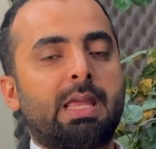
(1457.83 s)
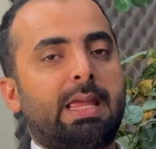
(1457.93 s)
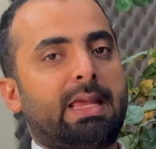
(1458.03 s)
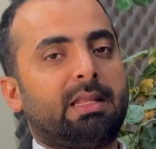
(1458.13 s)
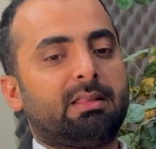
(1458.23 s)

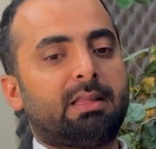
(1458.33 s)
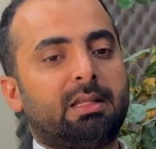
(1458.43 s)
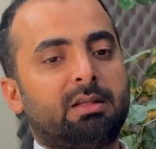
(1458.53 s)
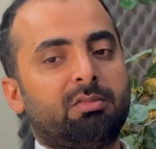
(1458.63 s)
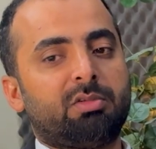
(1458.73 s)
And
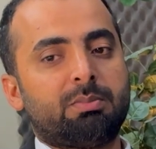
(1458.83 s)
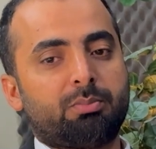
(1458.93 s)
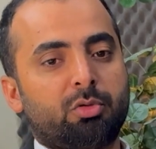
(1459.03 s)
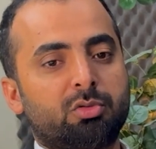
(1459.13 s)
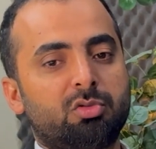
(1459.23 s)
then we
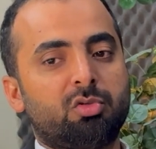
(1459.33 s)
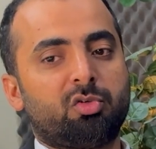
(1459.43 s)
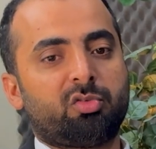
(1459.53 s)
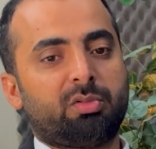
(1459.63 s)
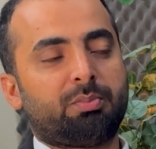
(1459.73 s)
import
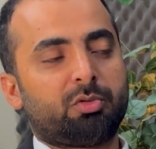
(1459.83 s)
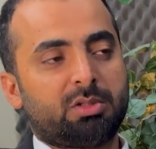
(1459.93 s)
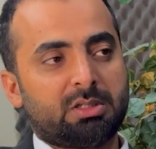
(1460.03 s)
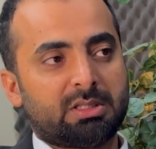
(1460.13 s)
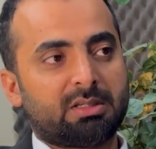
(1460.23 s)
those, we put
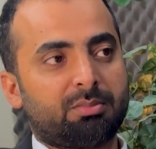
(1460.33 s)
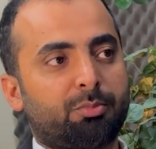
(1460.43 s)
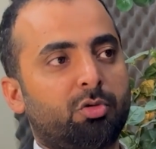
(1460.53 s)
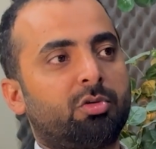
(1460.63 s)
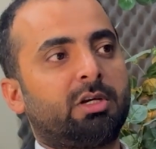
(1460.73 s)
in the
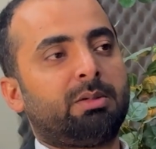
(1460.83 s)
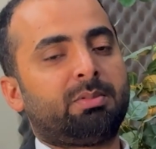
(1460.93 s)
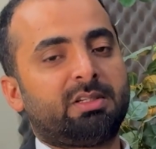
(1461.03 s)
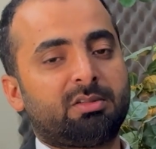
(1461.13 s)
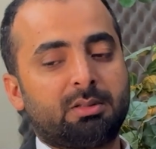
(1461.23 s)
prototype,
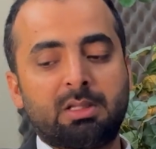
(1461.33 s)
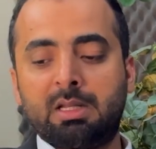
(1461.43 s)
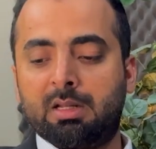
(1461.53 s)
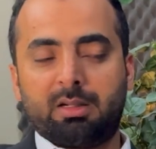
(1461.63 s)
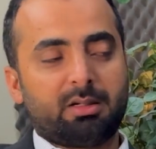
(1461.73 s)

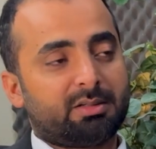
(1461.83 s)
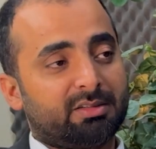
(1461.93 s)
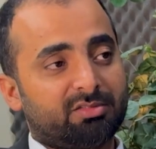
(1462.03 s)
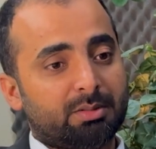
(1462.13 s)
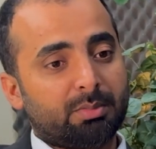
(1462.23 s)

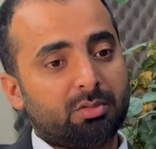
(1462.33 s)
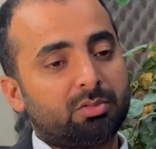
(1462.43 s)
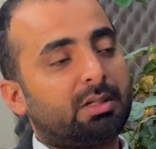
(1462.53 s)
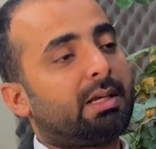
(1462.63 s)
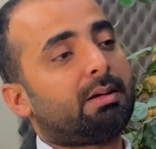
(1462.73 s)
test them
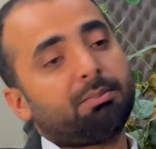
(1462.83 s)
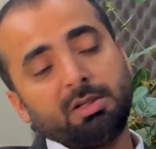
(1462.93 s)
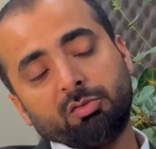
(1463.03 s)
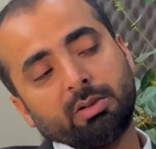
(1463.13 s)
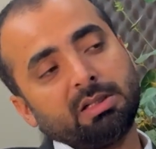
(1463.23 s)
out.
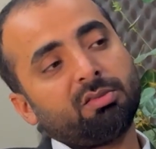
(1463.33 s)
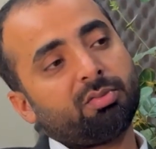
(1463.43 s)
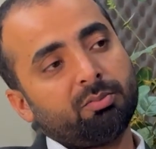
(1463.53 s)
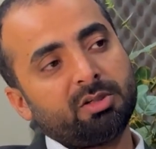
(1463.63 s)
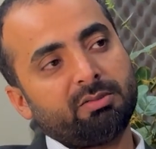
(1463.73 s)
Meanwhile, the
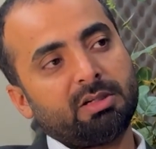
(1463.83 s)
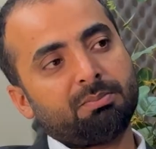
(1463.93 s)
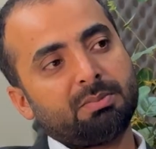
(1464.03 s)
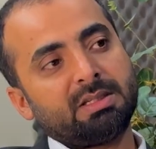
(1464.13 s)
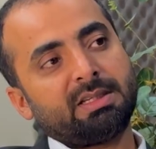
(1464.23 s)
firmware
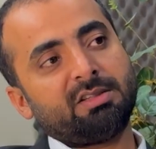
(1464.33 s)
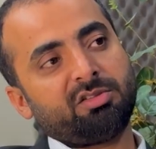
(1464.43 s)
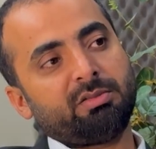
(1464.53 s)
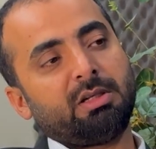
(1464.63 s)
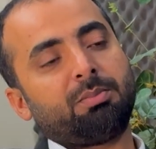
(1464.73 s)
development has
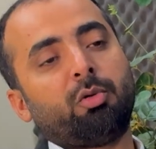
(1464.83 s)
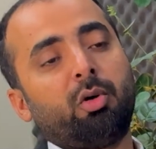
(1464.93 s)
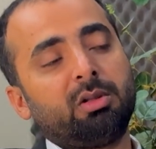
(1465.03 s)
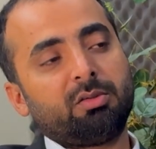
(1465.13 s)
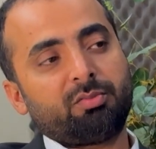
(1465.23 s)
developed
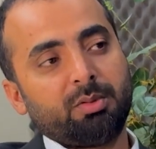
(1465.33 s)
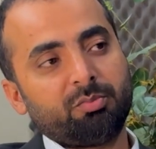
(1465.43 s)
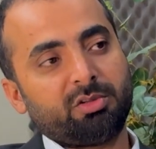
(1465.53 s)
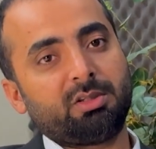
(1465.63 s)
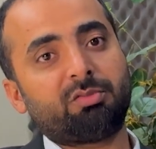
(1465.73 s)
all the
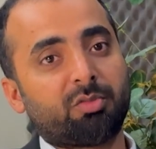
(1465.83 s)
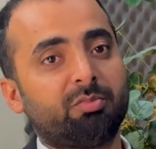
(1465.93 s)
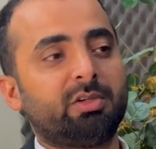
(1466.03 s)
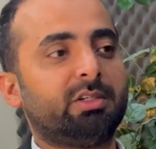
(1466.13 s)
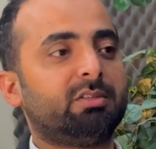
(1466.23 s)
firmware. The
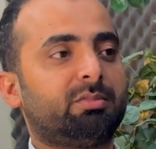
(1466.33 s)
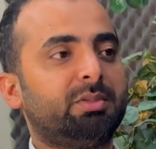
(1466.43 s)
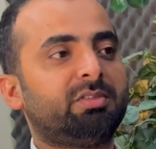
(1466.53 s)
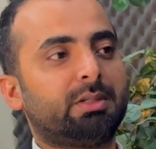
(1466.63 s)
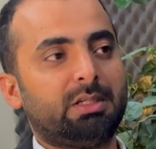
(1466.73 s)
firmware is
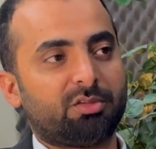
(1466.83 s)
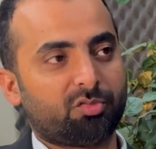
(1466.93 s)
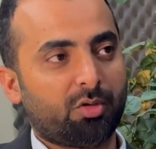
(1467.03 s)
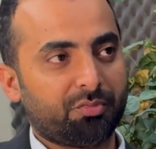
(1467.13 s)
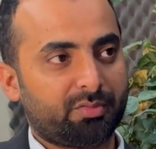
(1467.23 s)
basically a
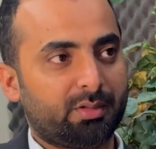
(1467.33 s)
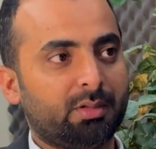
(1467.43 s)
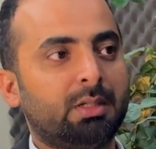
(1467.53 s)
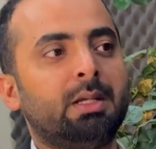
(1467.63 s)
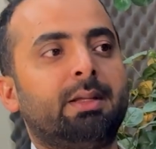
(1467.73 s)
software
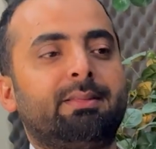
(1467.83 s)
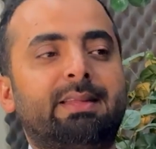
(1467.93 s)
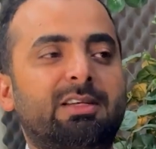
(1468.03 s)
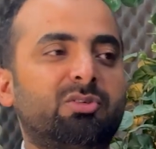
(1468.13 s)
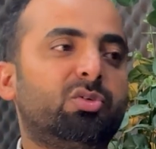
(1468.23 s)

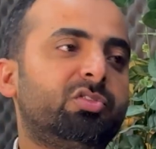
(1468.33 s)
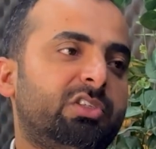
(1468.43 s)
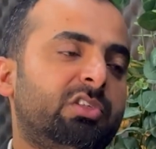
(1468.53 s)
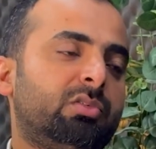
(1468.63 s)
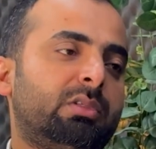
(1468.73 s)
that goes
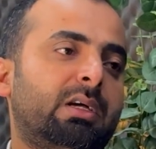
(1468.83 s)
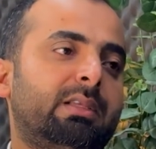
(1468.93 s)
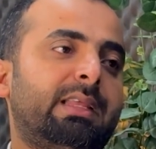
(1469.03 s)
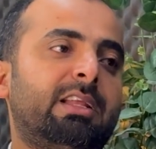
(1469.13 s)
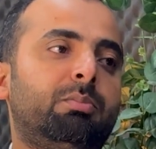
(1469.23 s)
into
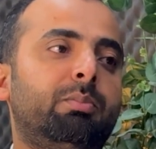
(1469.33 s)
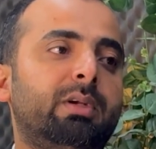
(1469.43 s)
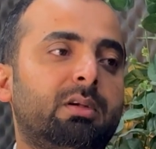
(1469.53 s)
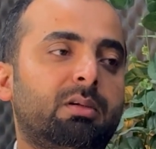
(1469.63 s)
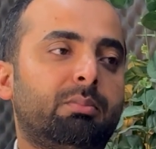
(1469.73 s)
that
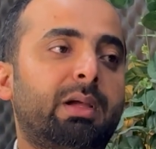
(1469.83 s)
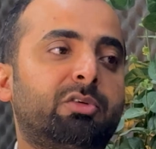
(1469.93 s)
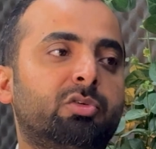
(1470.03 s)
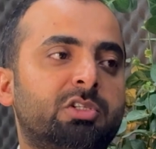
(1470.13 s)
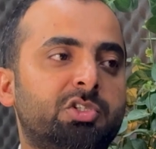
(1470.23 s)

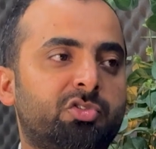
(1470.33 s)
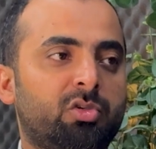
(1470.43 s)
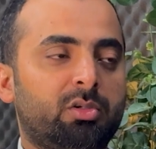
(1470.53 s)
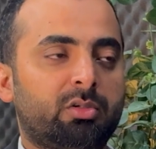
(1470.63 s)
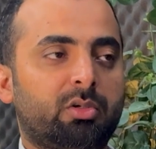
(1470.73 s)

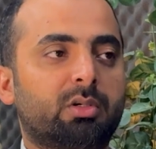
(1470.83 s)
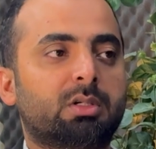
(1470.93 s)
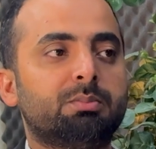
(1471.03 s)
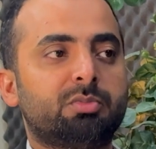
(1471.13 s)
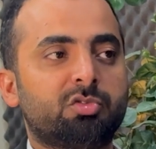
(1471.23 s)
microcontroller or a
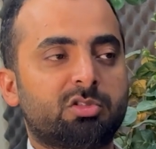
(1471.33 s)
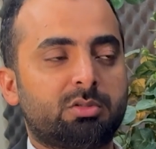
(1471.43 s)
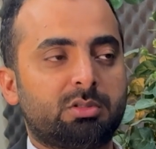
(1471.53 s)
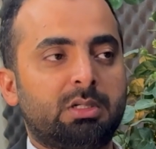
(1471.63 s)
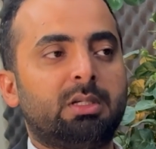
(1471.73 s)

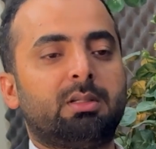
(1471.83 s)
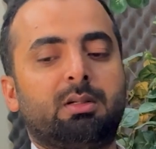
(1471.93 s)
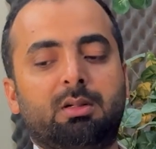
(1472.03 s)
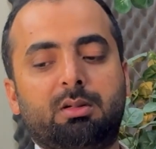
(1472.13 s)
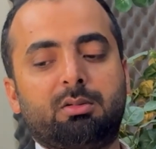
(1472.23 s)
computer,
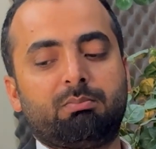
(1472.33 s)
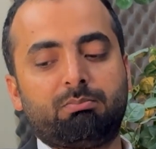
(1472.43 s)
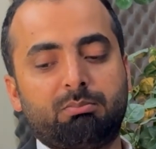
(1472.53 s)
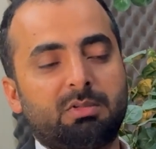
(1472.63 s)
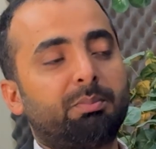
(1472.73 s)

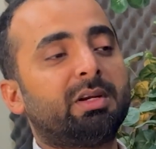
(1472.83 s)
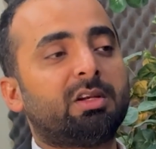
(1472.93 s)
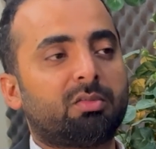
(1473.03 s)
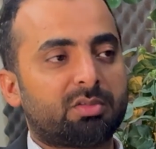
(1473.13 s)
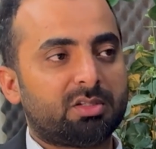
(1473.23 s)
the brain
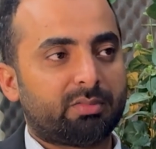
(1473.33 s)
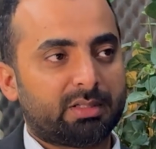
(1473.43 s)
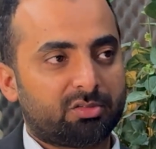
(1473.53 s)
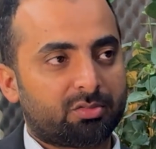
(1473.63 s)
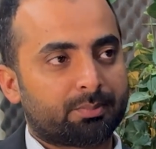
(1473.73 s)
of the
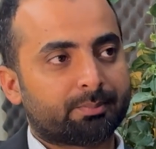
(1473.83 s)
device.